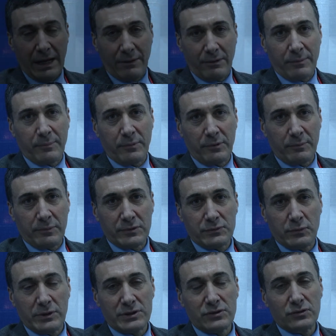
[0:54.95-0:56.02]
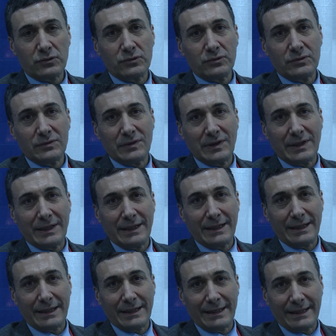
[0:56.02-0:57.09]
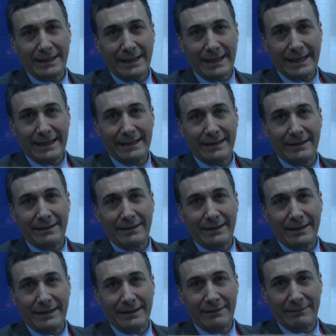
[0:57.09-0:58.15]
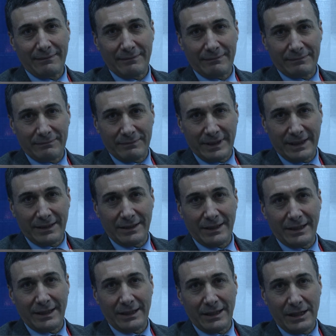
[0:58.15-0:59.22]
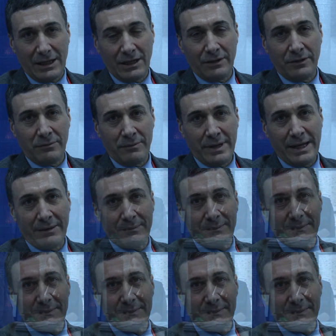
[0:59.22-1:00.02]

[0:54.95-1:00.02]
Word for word: our purpose was to get Italy on the map,